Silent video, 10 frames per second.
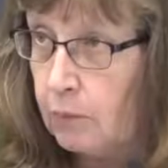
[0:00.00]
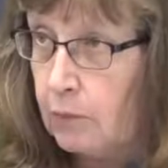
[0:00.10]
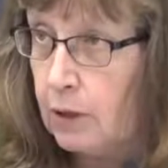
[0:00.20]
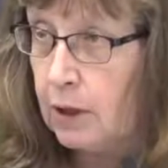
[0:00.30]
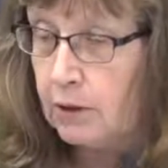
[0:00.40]

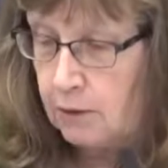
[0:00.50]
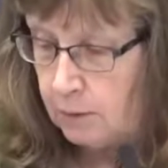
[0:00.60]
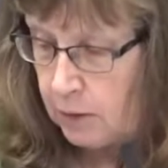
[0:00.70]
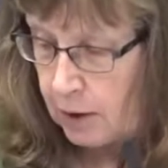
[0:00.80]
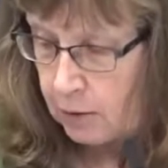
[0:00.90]
get as
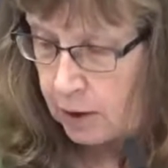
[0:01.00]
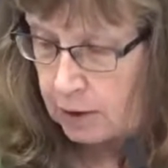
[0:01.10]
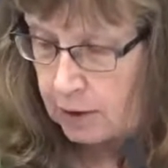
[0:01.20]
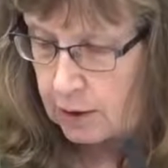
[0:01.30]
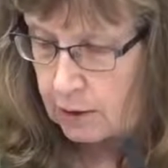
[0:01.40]
many
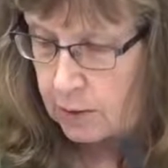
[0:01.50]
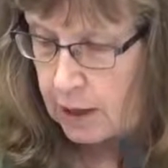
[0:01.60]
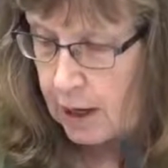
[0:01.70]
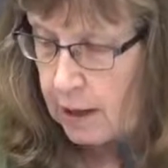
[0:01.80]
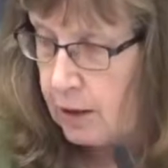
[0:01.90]
questions as we can in,